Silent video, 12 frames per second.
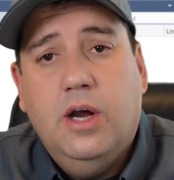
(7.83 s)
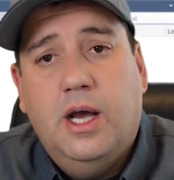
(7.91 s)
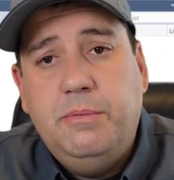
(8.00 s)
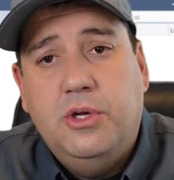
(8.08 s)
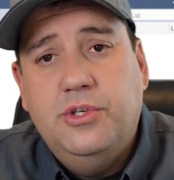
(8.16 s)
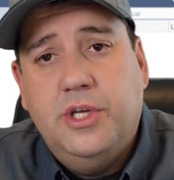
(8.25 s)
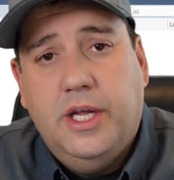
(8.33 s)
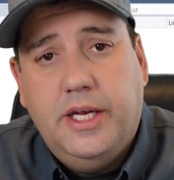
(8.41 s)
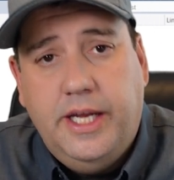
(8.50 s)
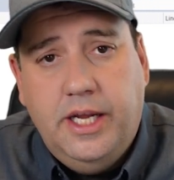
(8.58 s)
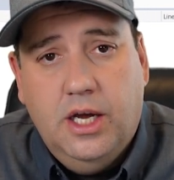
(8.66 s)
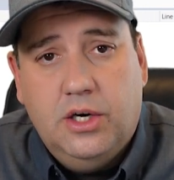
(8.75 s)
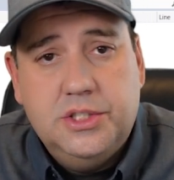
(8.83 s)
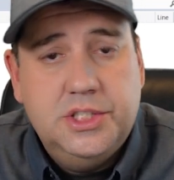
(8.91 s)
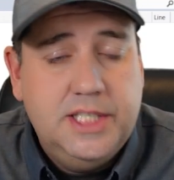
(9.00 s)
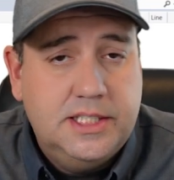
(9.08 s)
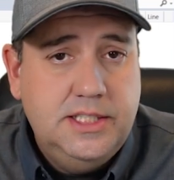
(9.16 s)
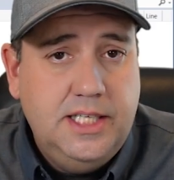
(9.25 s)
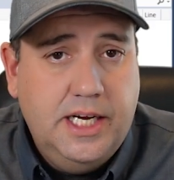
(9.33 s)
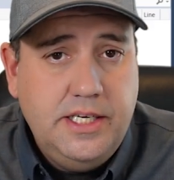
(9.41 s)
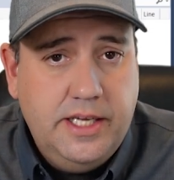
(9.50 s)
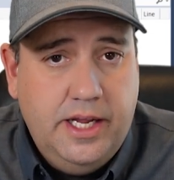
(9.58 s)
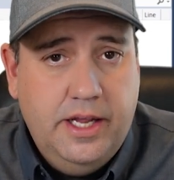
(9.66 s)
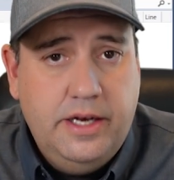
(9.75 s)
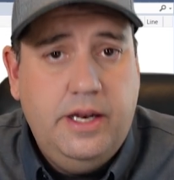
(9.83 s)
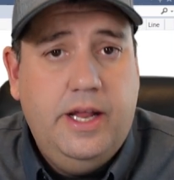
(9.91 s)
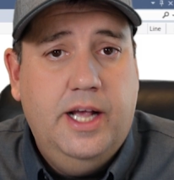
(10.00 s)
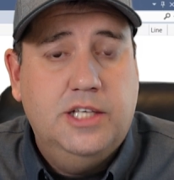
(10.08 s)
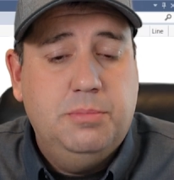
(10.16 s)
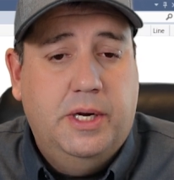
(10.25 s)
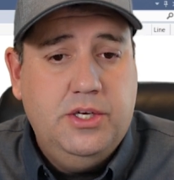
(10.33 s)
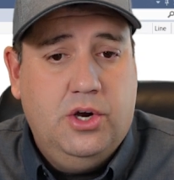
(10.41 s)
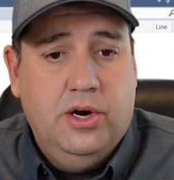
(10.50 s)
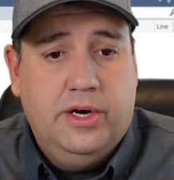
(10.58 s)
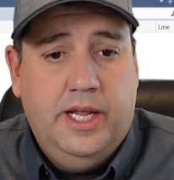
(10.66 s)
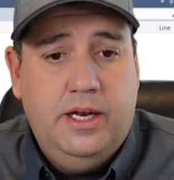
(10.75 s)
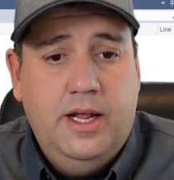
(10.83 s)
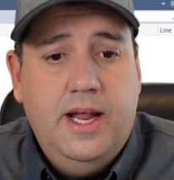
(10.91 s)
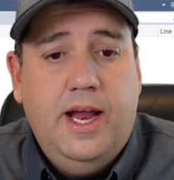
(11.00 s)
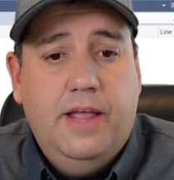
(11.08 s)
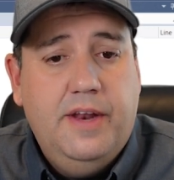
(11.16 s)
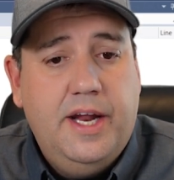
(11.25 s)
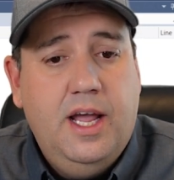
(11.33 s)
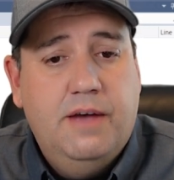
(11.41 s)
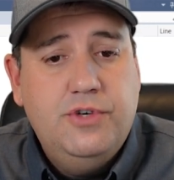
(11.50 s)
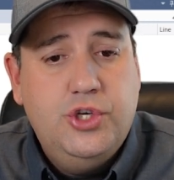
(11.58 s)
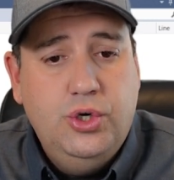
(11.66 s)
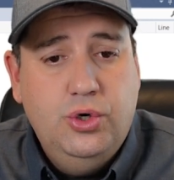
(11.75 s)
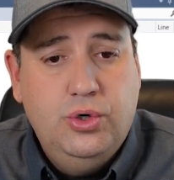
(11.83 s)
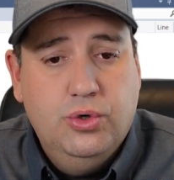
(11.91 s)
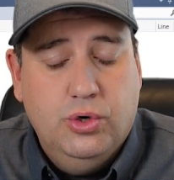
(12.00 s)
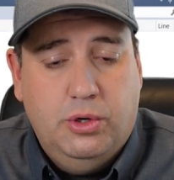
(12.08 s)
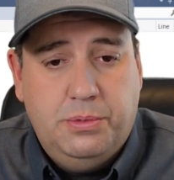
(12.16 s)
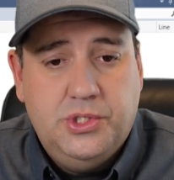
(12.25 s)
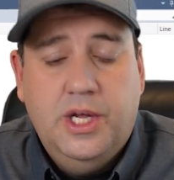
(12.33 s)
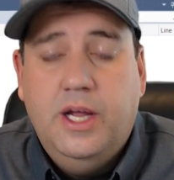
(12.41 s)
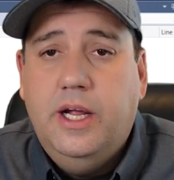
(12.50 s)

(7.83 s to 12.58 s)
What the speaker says: I'm using an EL6910 as my target, and then I have two groups.